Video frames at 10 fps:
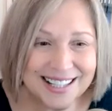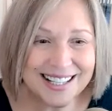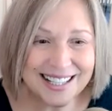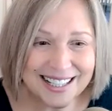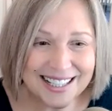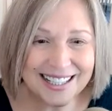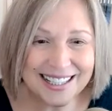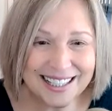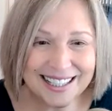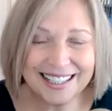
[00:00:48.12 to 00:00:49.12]

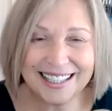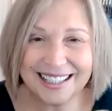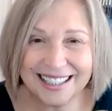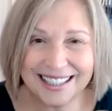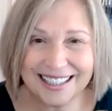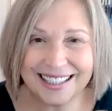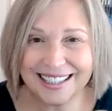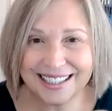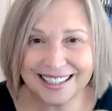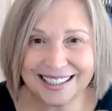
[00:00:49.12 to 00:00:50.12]

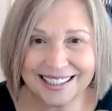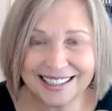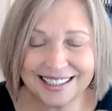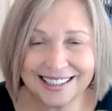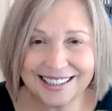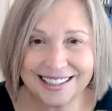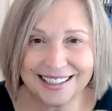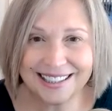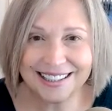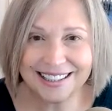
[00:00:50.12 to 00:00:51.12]

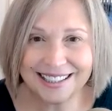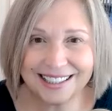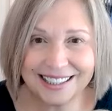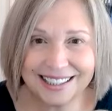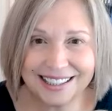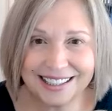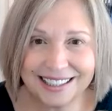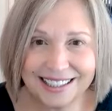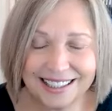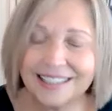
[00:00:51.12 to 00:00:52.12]

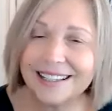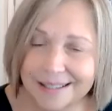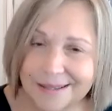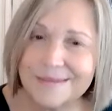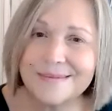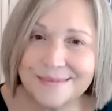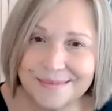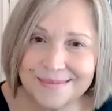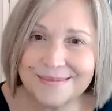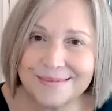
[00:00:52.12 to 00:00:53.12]

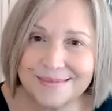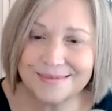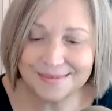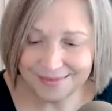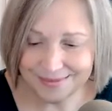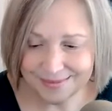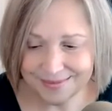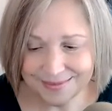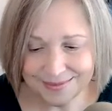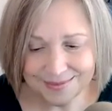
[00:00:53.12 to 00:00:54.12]

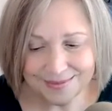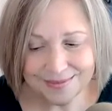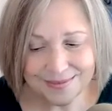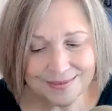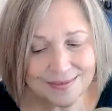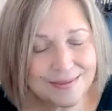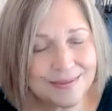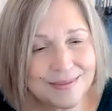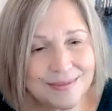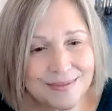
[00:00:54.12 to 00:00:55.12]

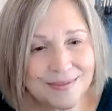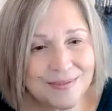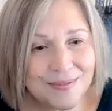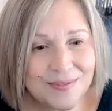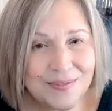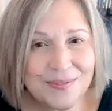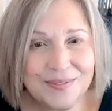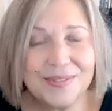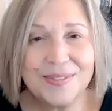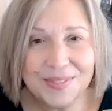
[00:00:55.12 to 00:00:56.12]
(silent)